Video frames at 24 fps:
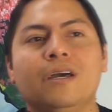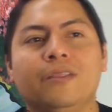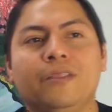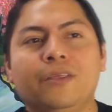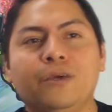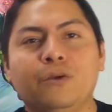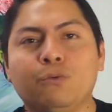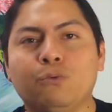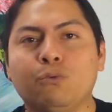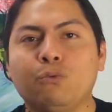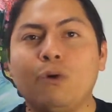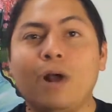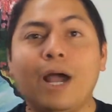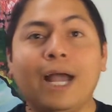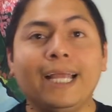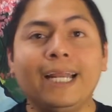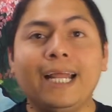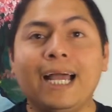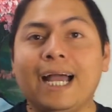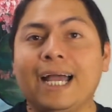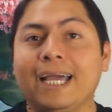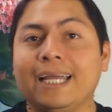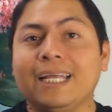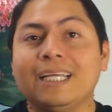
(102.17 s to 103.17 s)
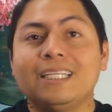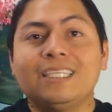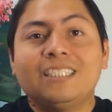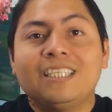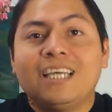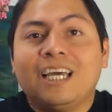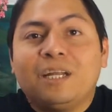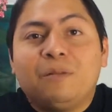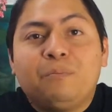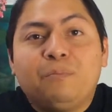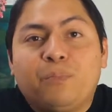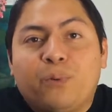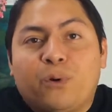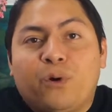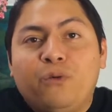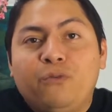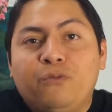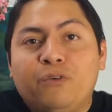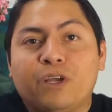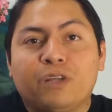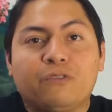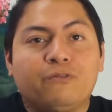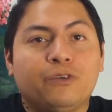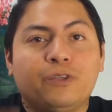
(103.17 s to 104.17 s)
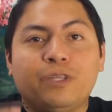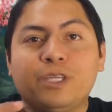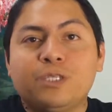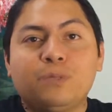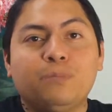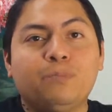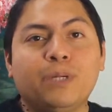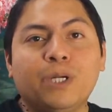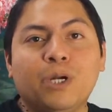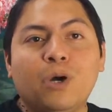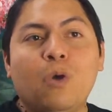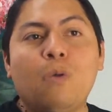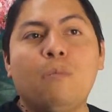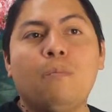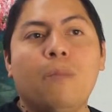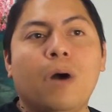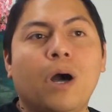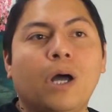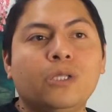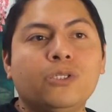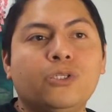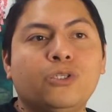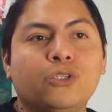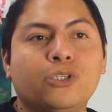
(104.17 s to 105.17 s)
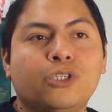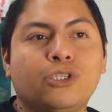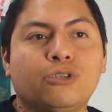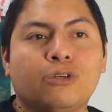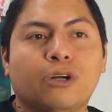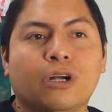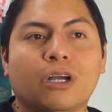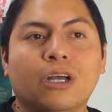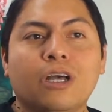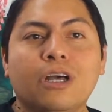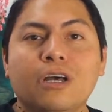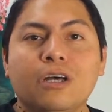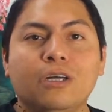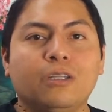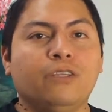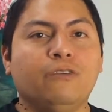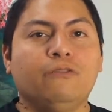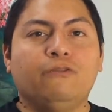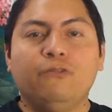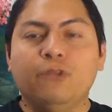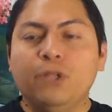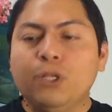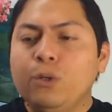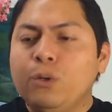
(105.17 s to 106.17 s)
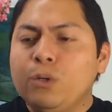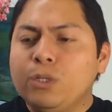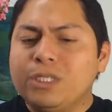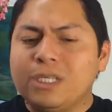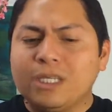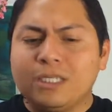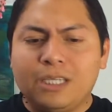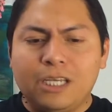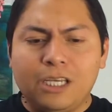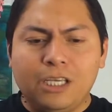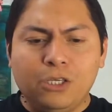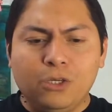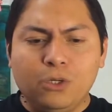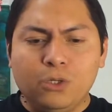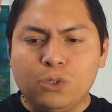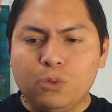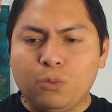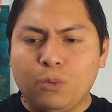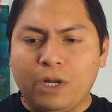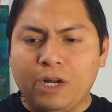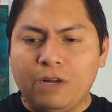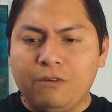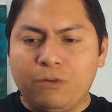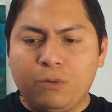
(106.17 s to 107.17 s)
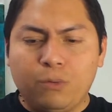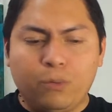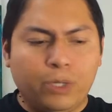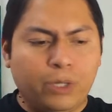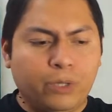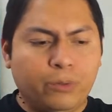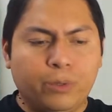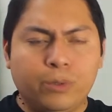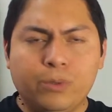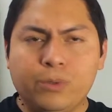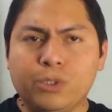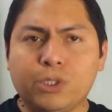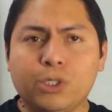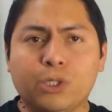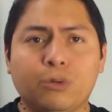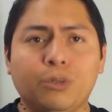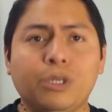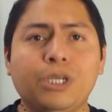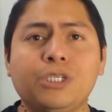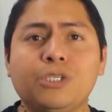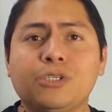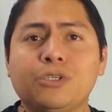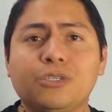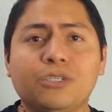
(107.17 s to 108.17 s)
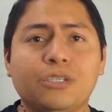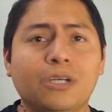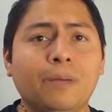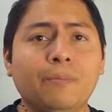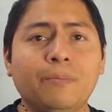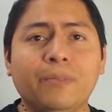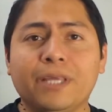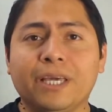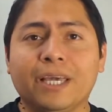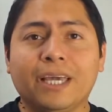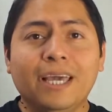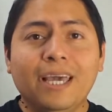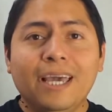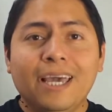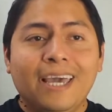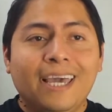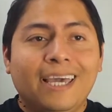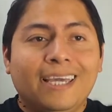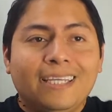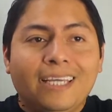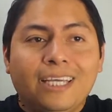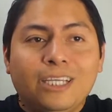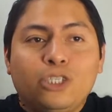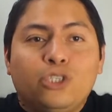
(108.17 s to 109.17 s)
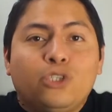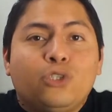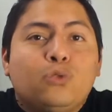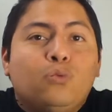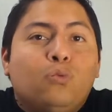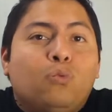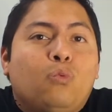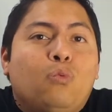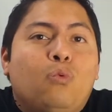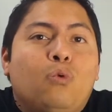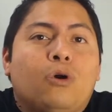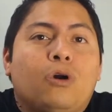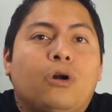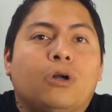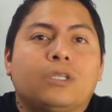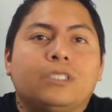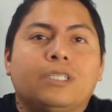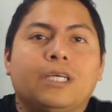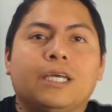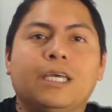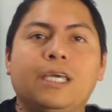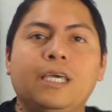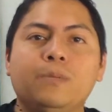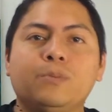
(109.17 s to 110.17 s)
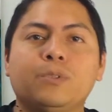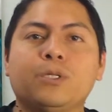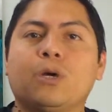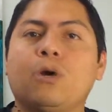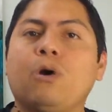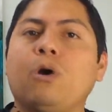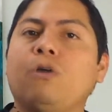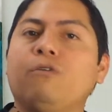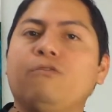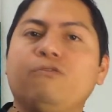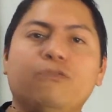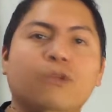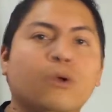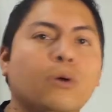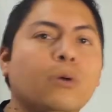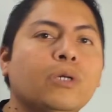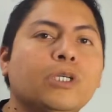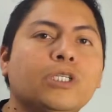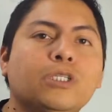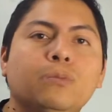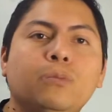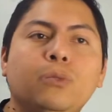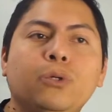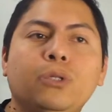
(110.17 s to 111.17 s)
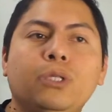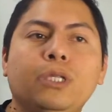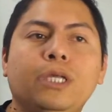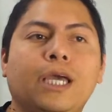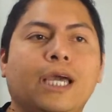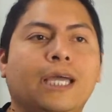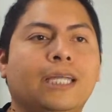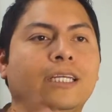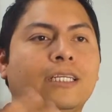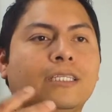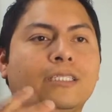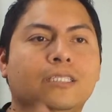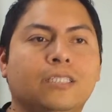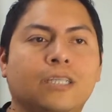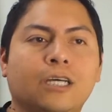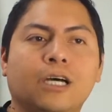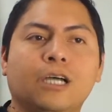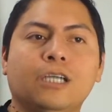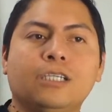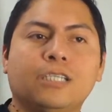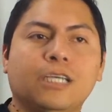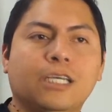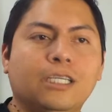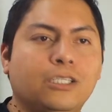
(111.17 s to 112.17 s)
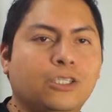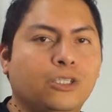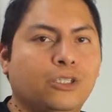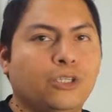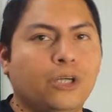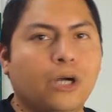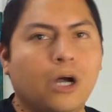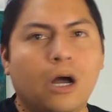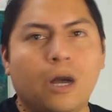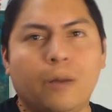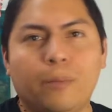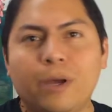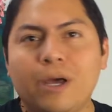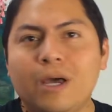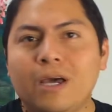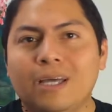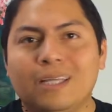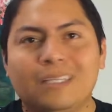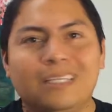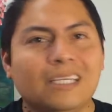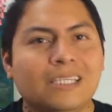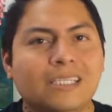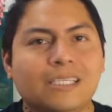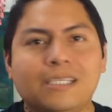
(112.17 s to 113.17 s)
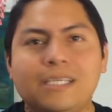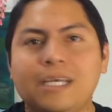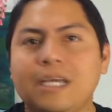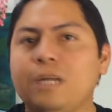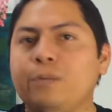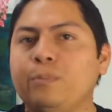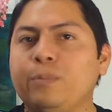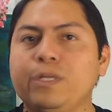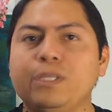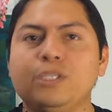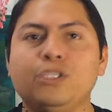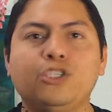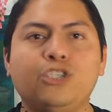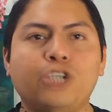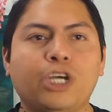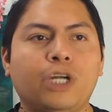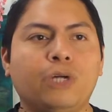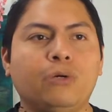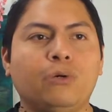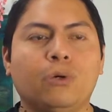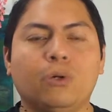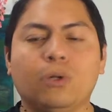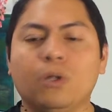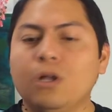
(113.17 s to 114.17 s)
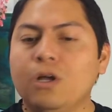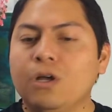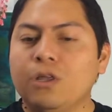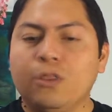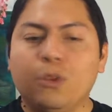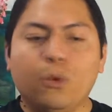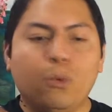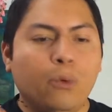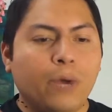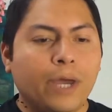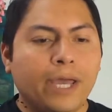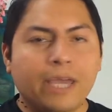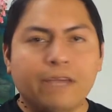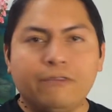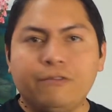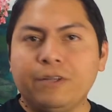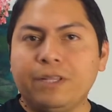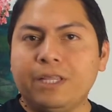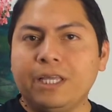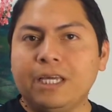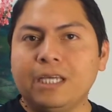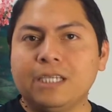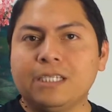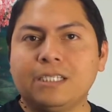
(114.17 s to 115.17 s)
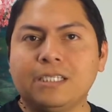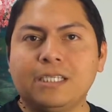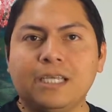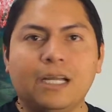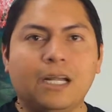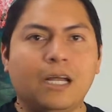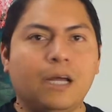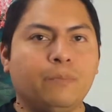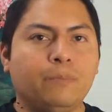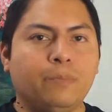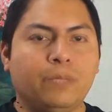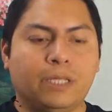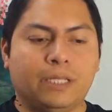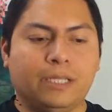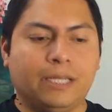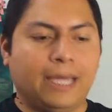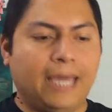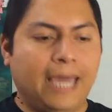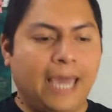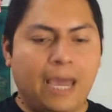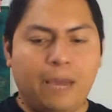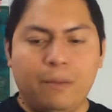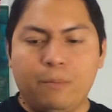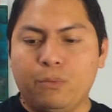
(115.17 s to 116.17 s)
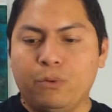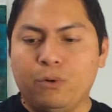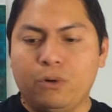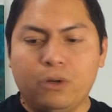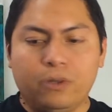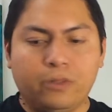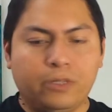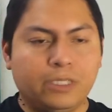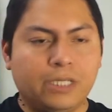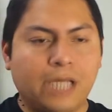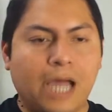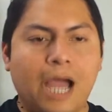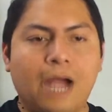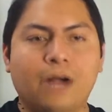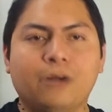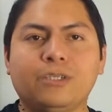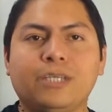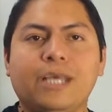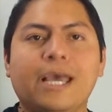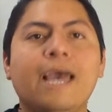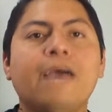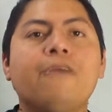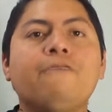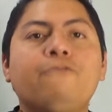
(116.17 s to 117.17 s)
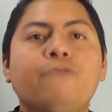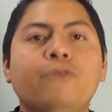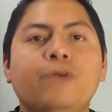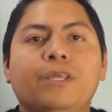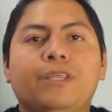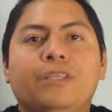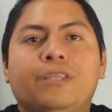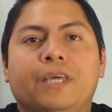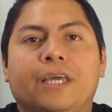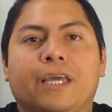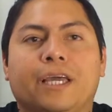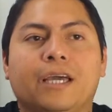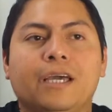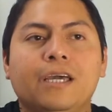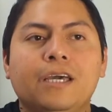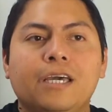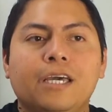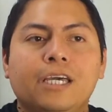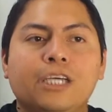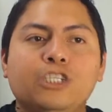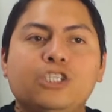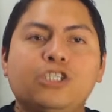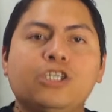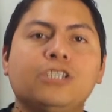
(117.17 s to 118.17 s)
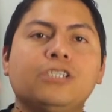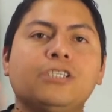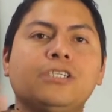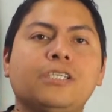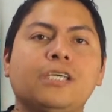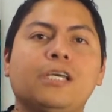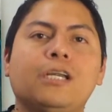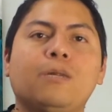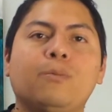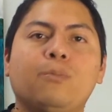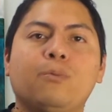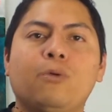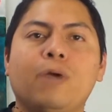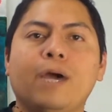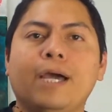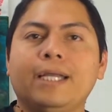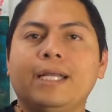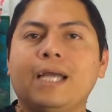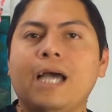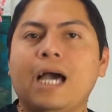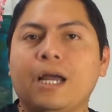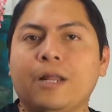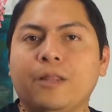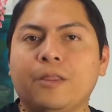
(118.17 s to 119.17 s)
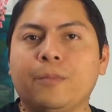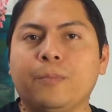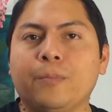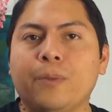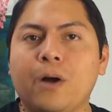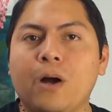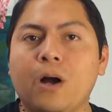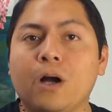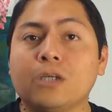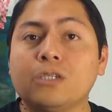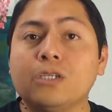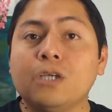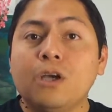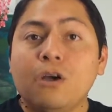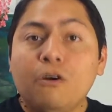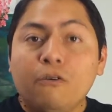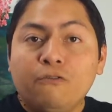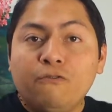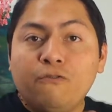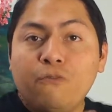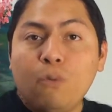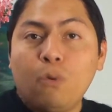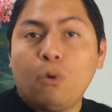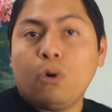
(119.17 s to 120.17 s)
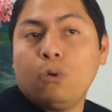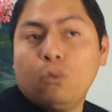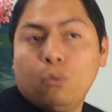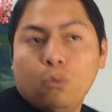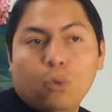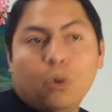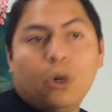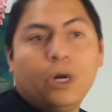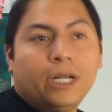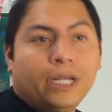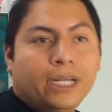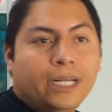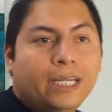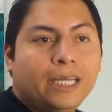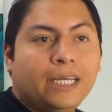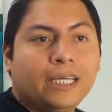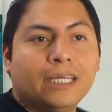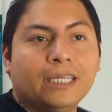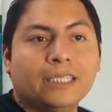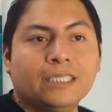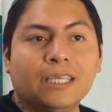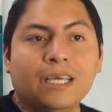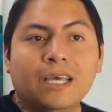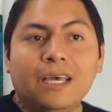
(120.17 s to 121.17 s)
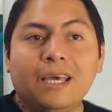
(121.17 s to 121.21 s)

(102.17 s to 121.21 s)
The ride height, it's set perfect for this big old monster truck. The fluids that they use, whether it was grease or something, it just works. It keeps the car flowing smoothly, and it does its job. The setup in general, the way everything is set up, the camber on the tires, everything is just set up right out of the box for what it is.